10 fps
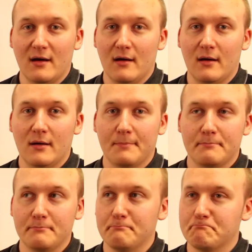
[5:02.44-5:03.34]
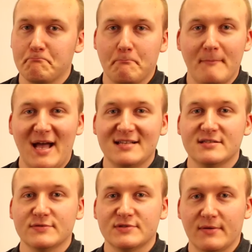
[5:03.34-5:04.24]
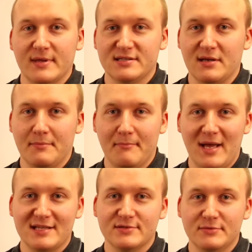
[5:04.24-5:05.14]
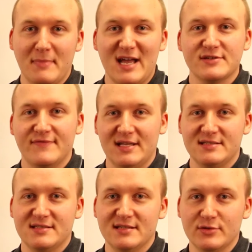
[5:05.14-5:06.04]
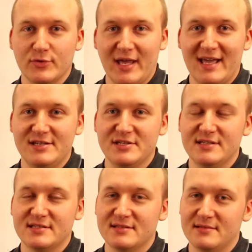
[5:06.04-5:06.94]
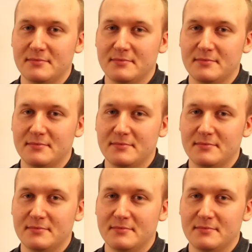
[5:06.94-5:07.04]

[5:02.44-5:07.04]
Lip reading: are metal, so things like metal mesh fences or cages.